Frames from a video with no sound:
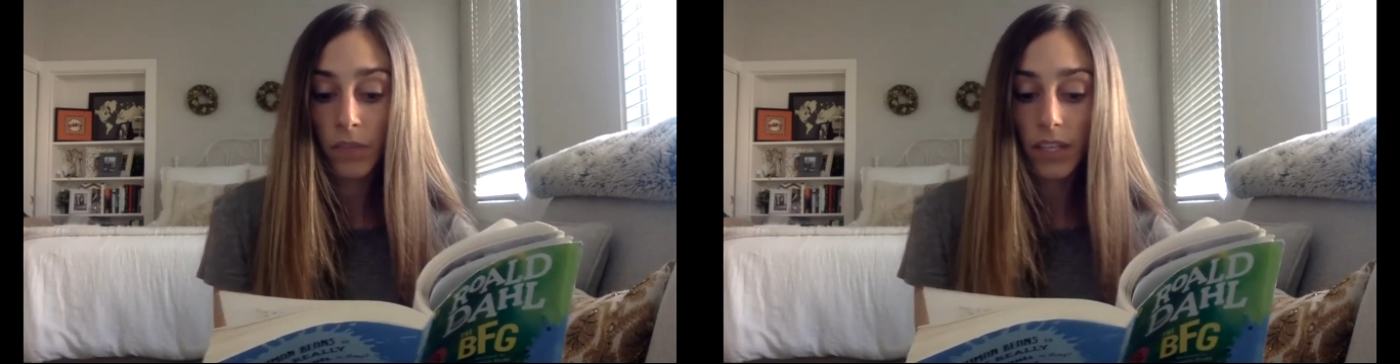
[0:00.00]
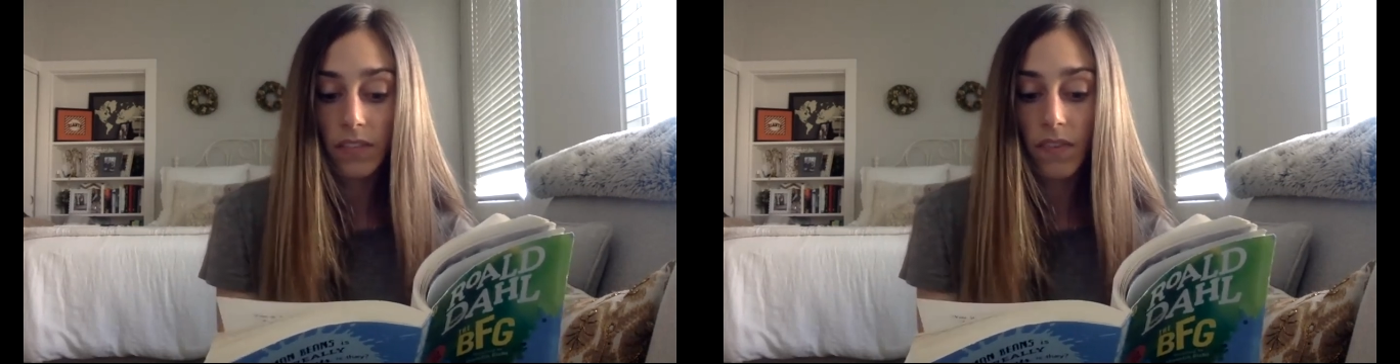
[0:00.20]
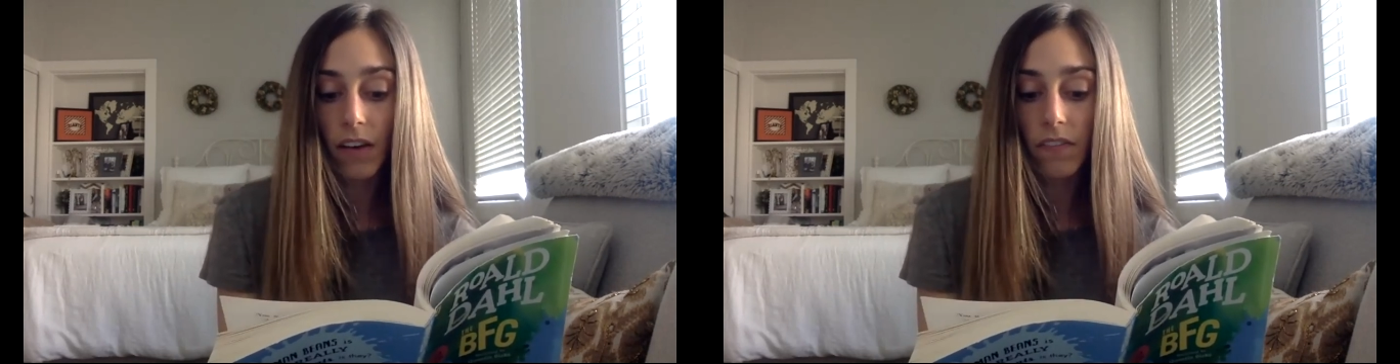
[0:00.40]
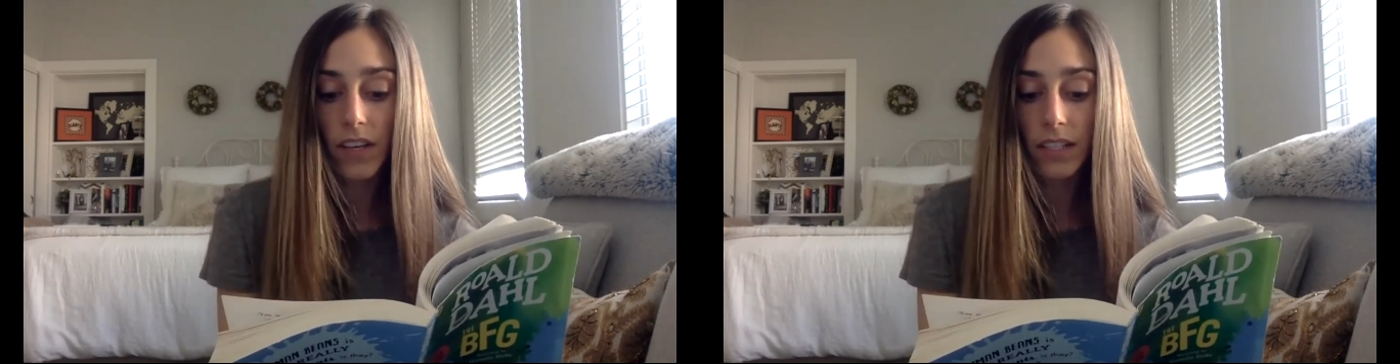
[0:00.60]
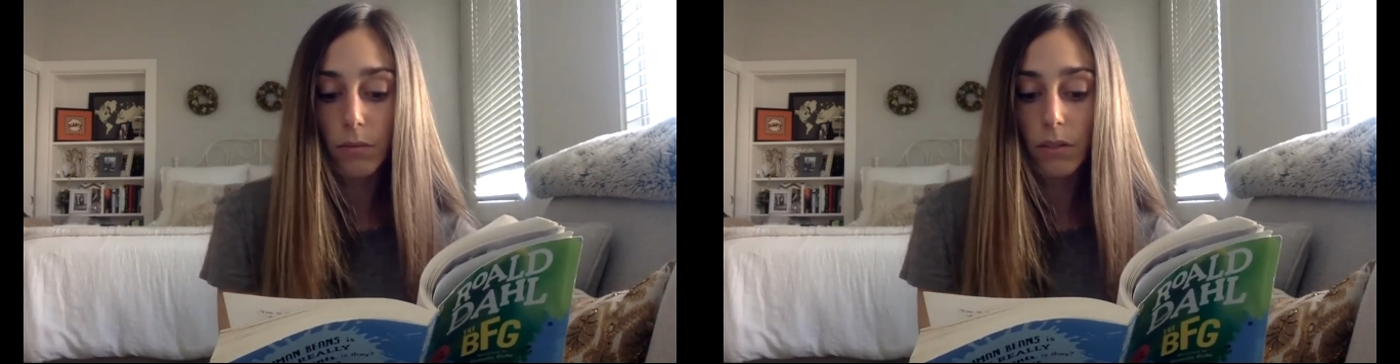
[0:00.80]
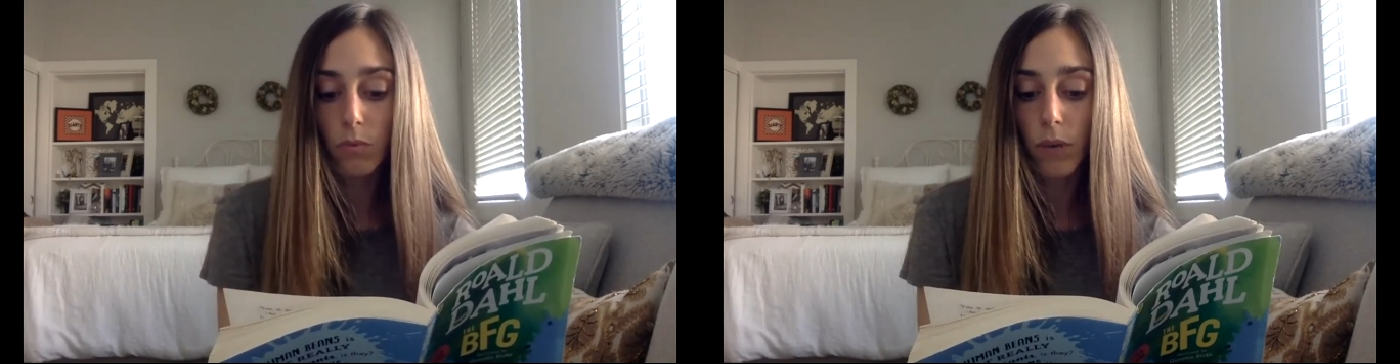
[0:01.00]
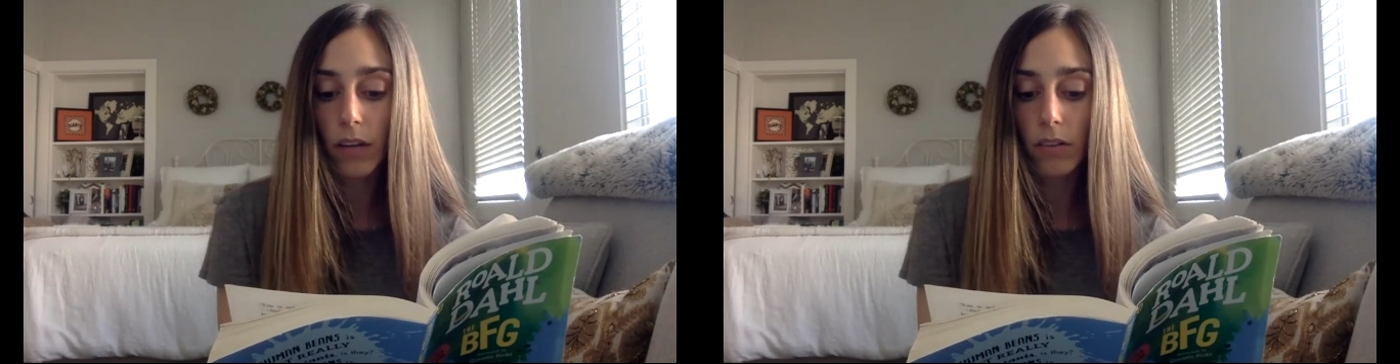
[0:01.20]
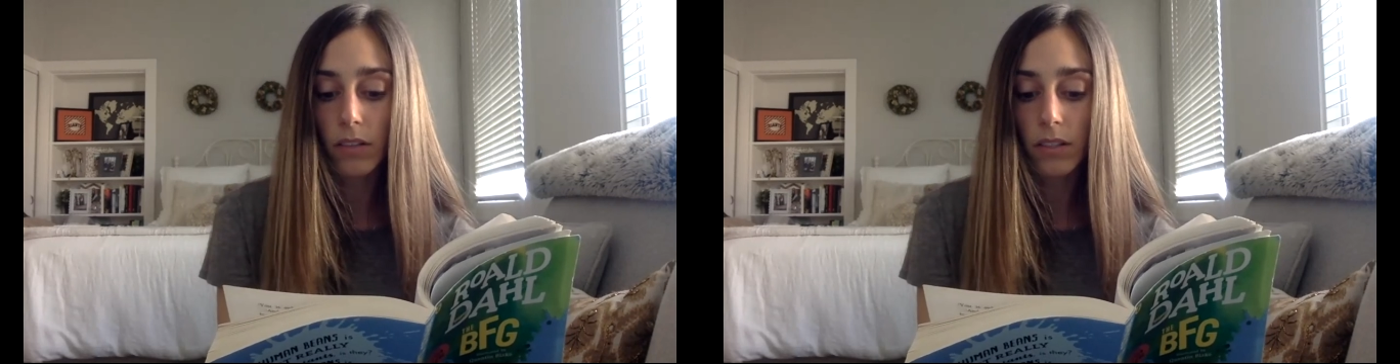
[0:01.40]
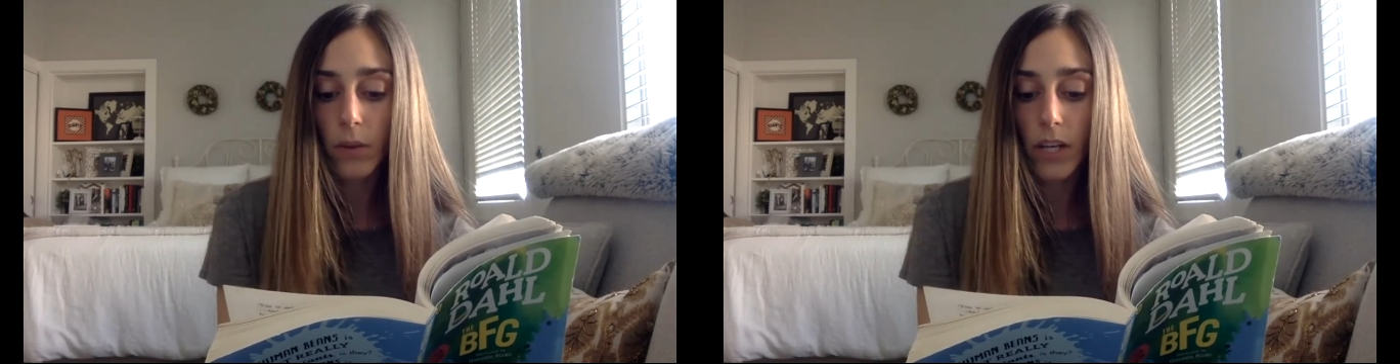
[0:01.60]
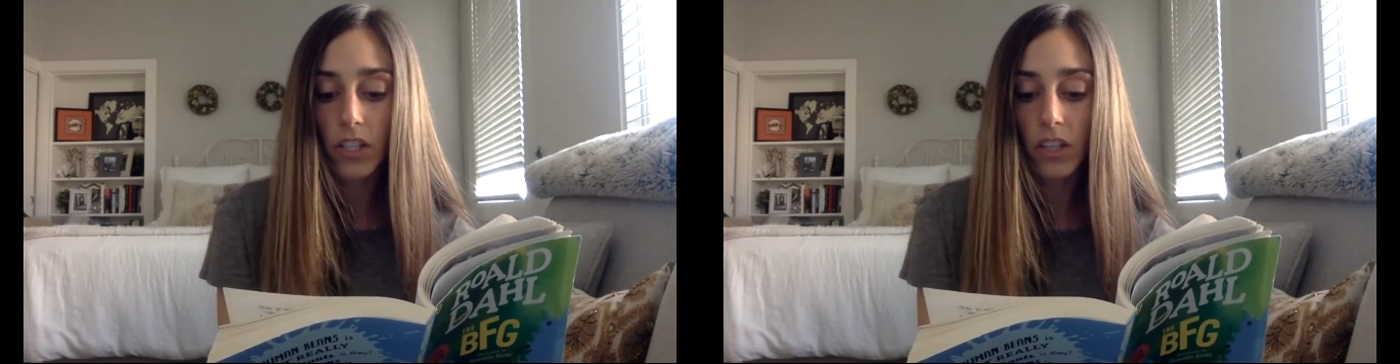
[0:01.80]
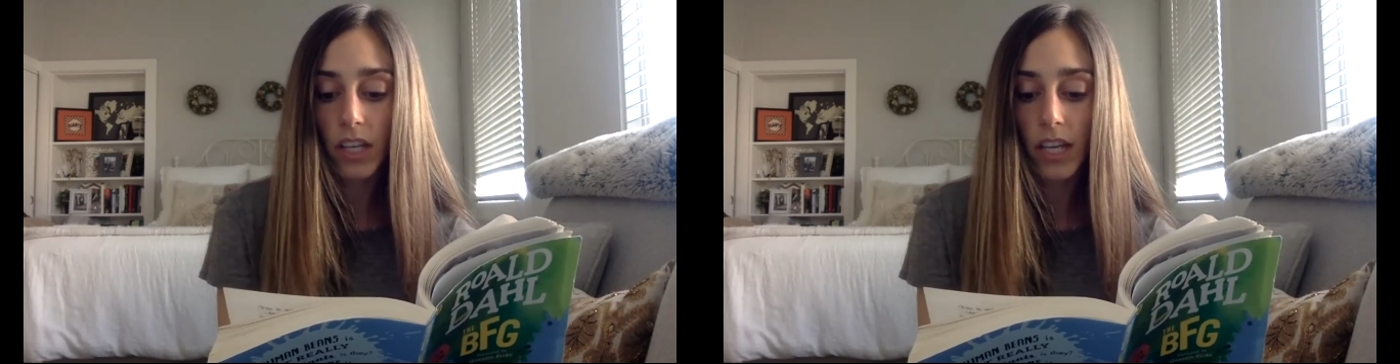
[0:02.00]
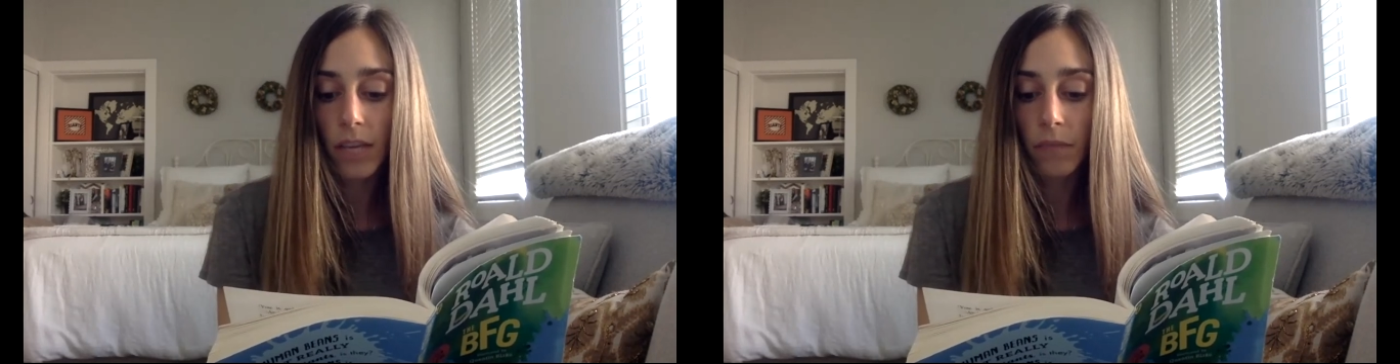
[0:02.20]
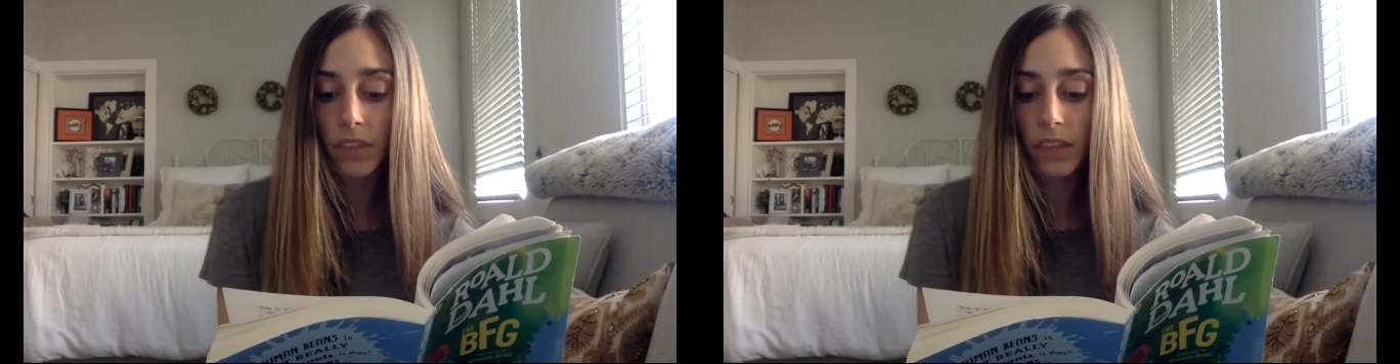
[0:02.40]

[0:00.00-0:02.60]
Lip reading: His foul face was round and squashy looking.